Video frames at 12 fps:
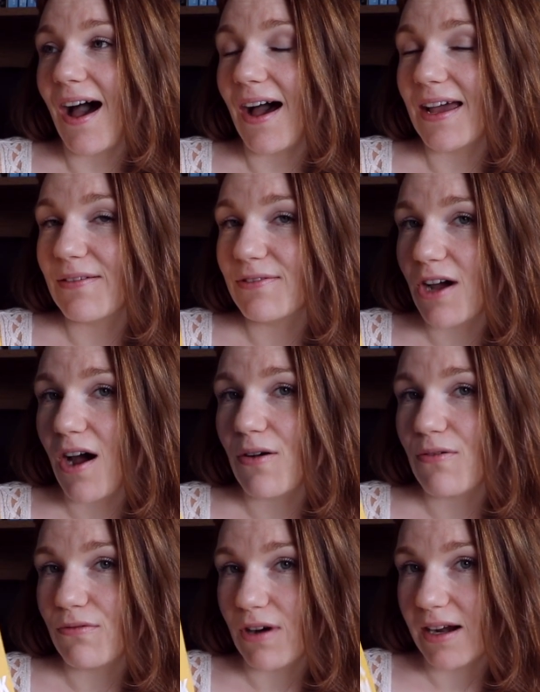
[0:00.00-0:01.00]
I have
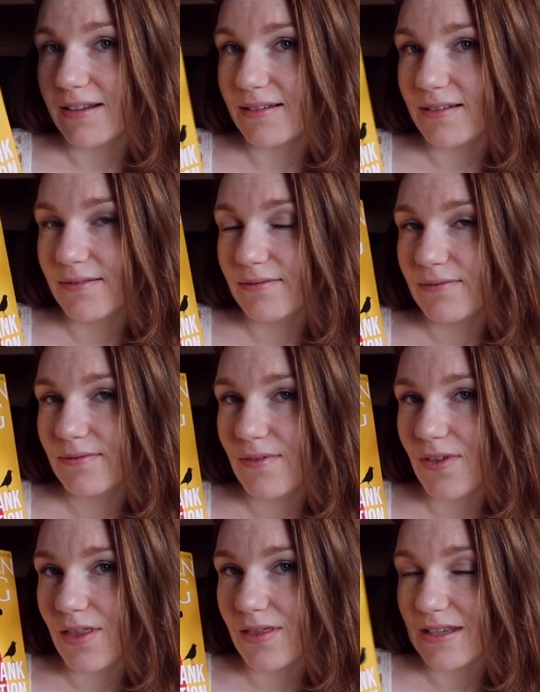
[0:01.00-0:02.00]
not read
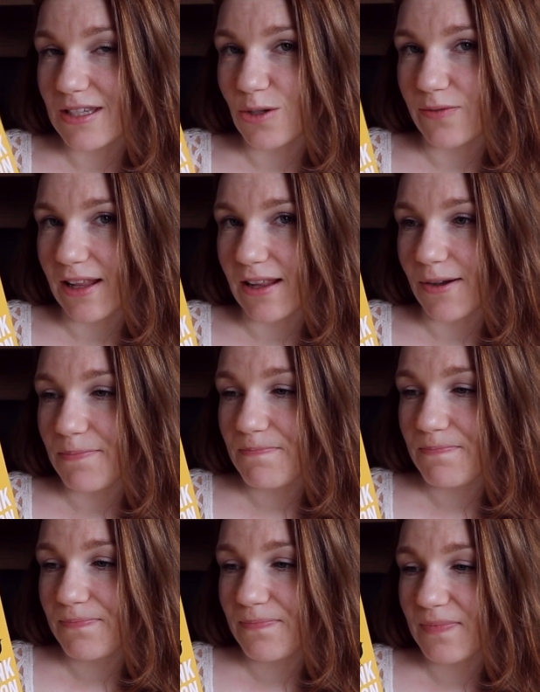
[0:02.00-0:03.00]
this novella.
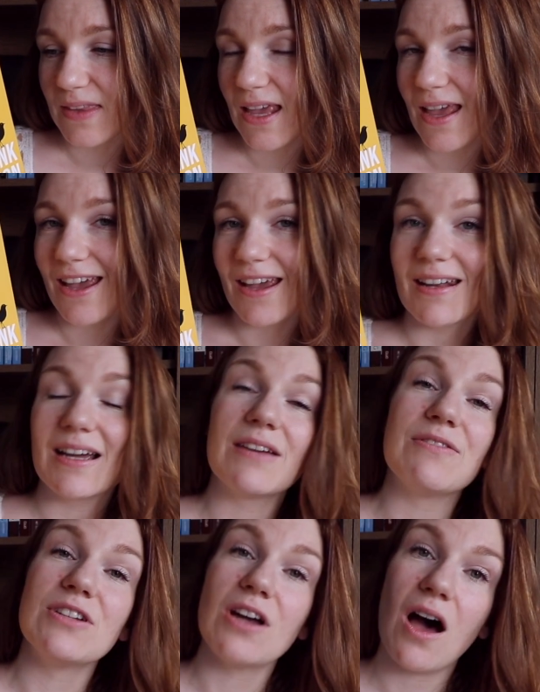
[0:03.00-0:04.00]
and I
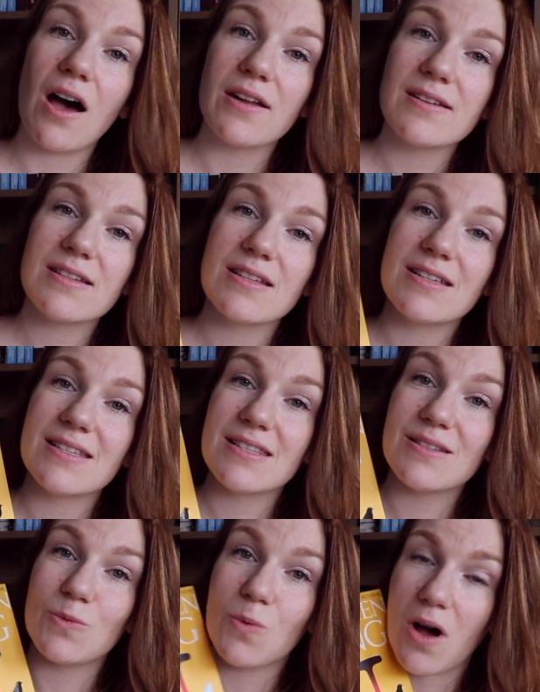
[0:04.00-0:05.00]
have not
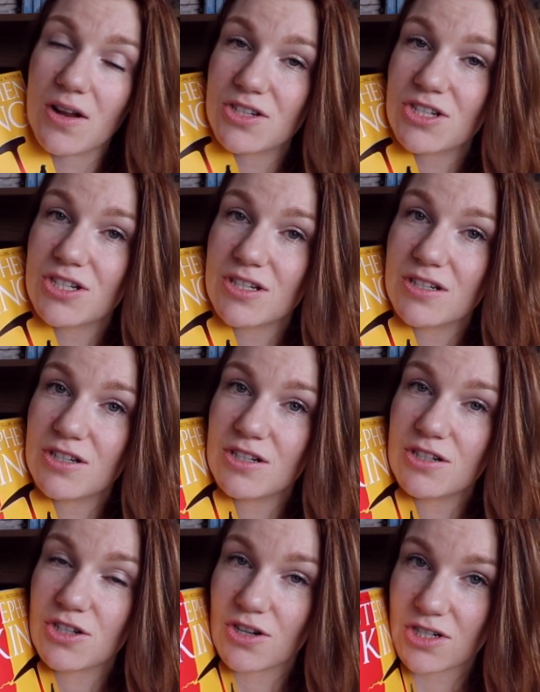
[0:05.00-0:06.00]
watched
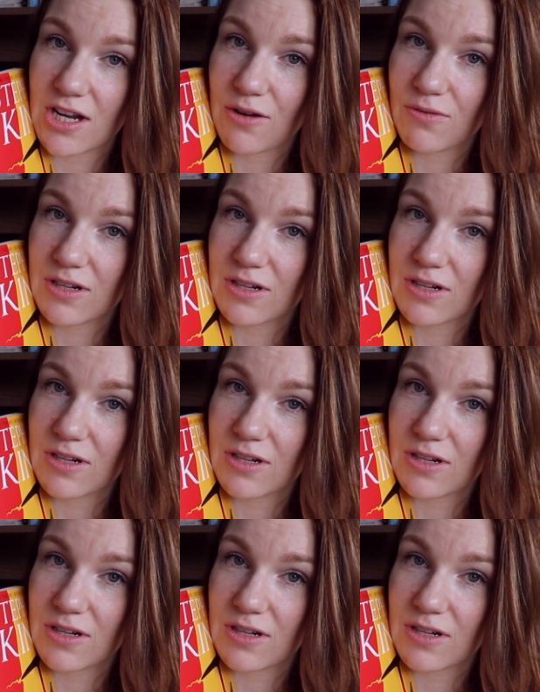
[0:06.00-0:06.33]
Shawshank